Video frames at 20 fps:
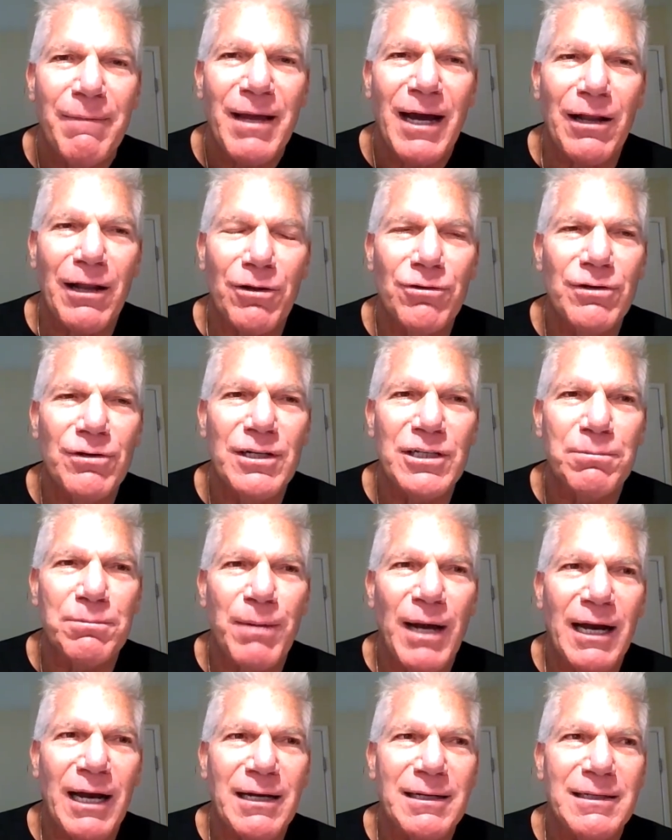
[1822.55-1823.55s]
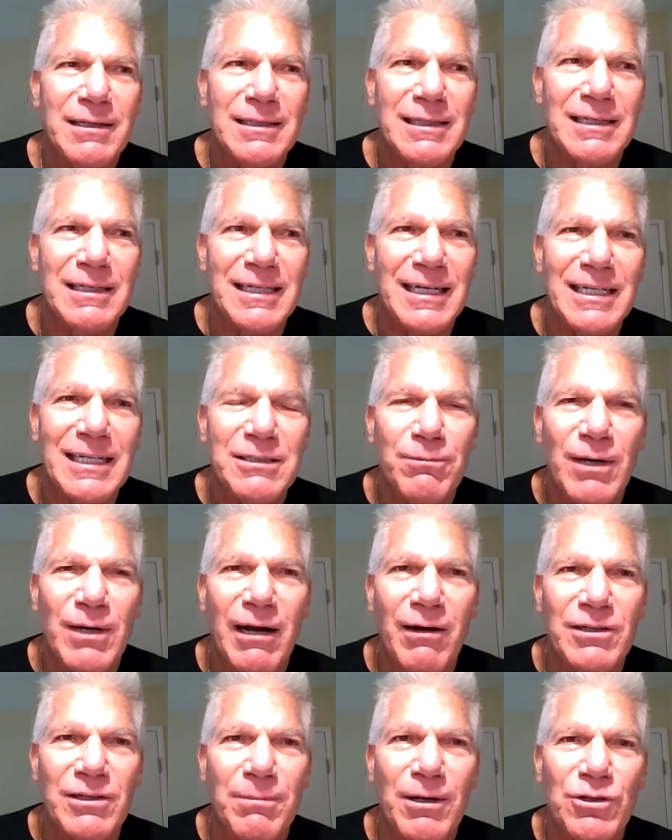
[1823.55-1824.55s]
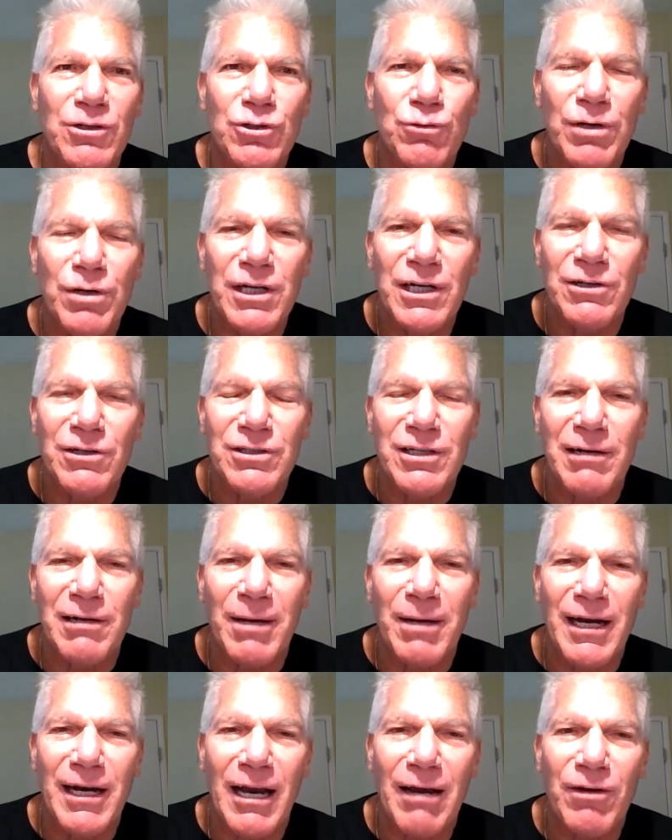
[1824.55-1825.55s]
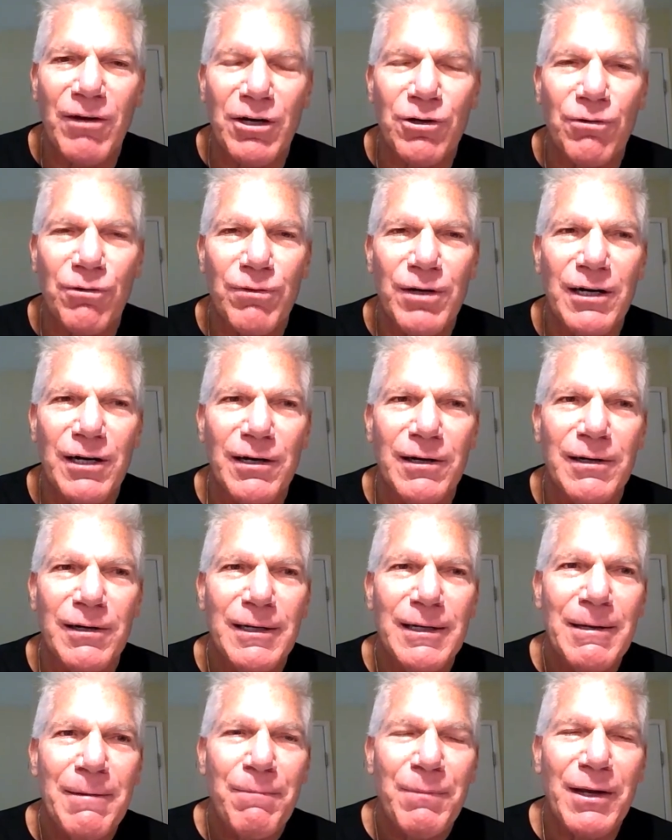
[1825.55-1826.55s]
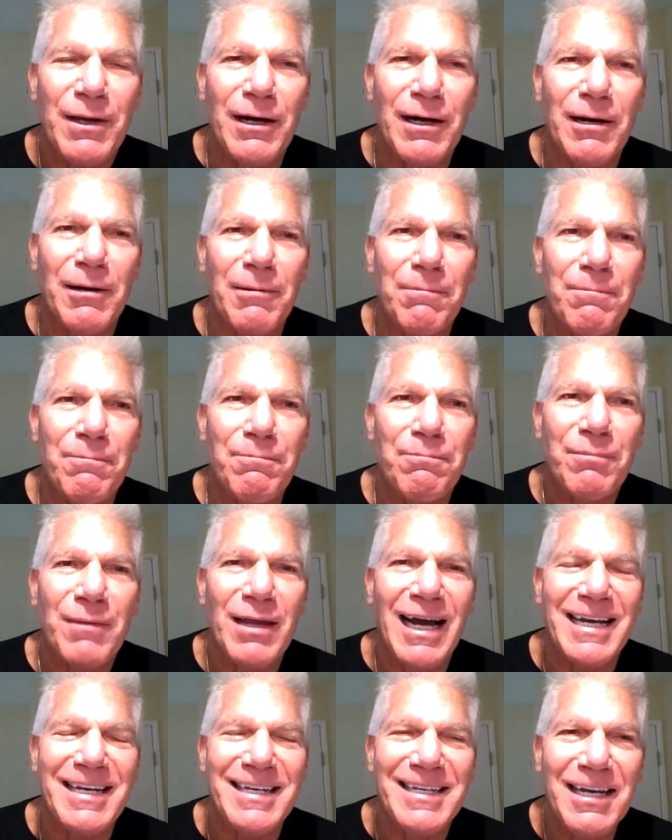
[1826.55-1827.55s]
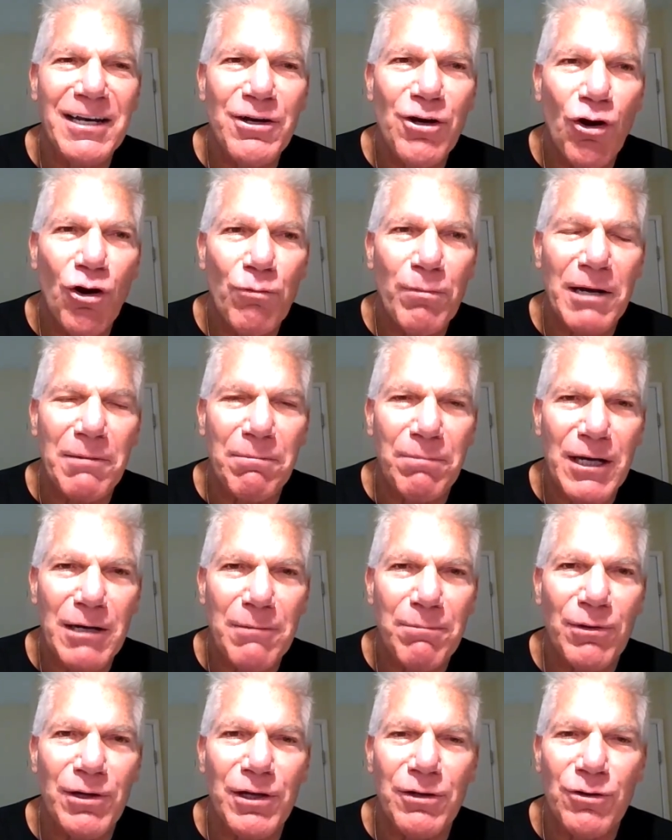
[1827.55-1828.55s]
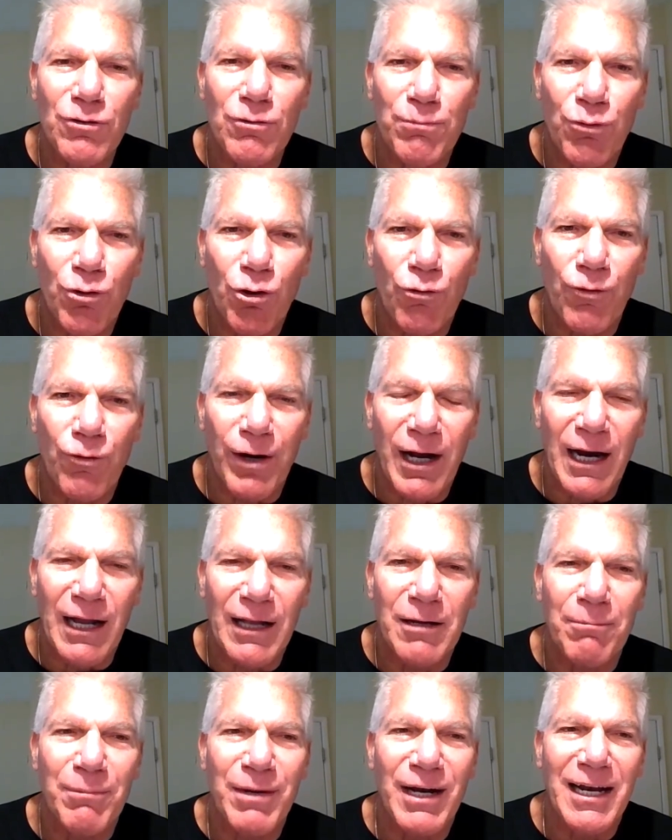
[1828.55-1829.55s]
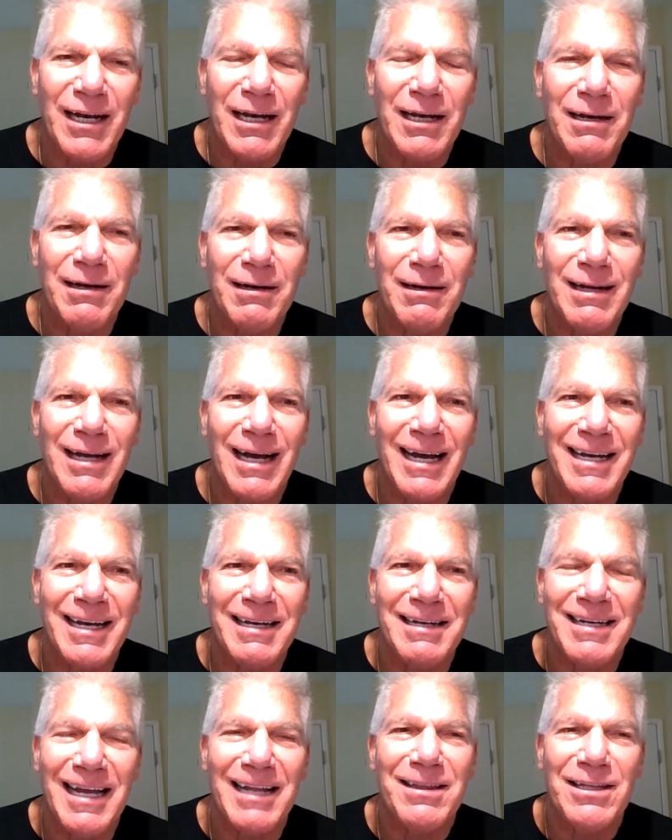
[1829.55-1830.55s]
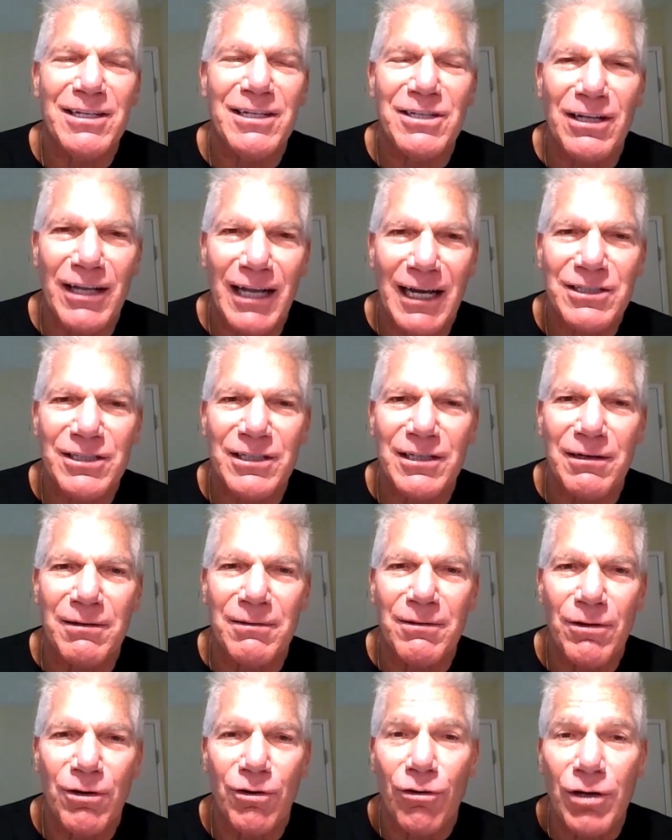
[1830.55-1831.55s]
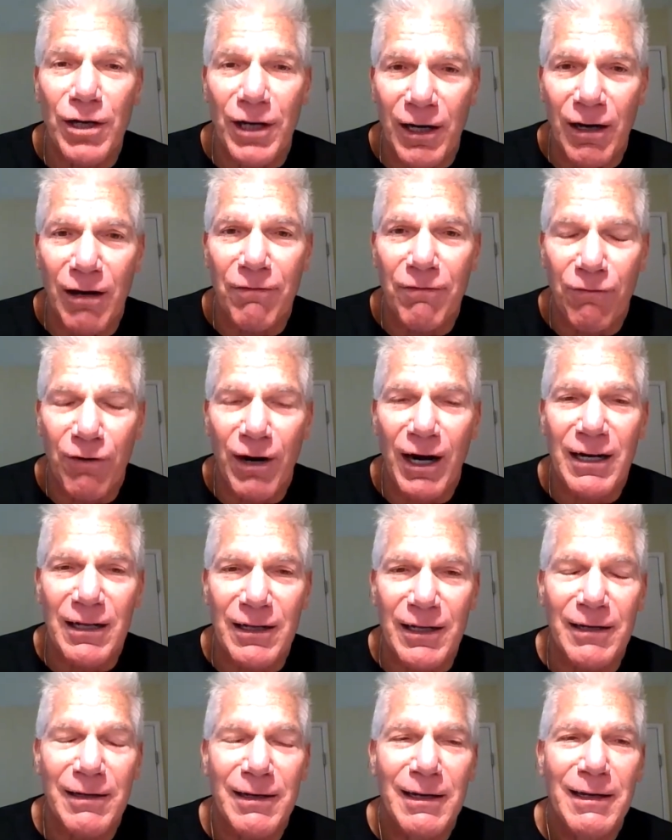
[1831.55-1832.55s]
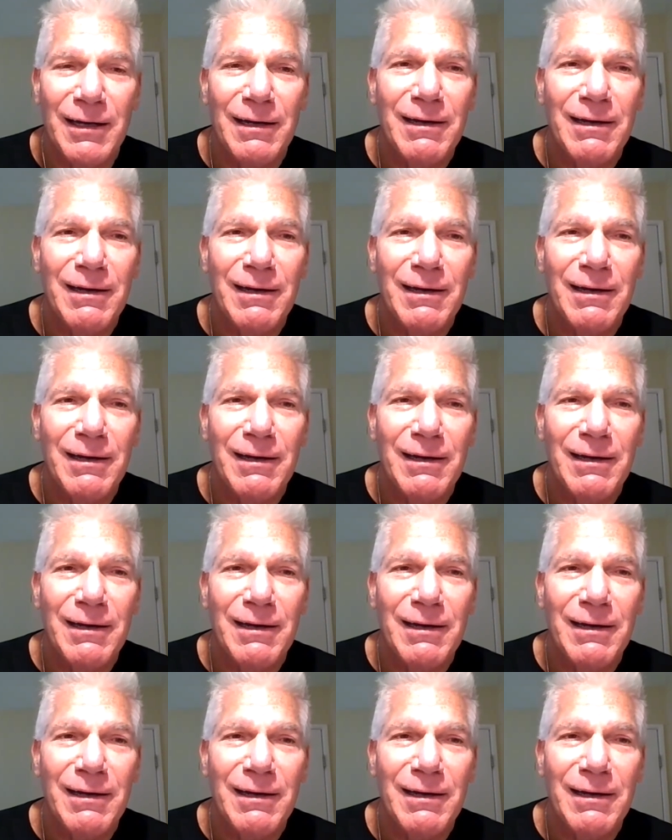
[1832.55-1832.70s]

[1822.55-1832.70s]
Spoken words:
I learned this back, I guess, when I was about 20 years into my Navy career. I did know my people in Newport, Rhode Island, but I didn't get this lesson early enough, frankly.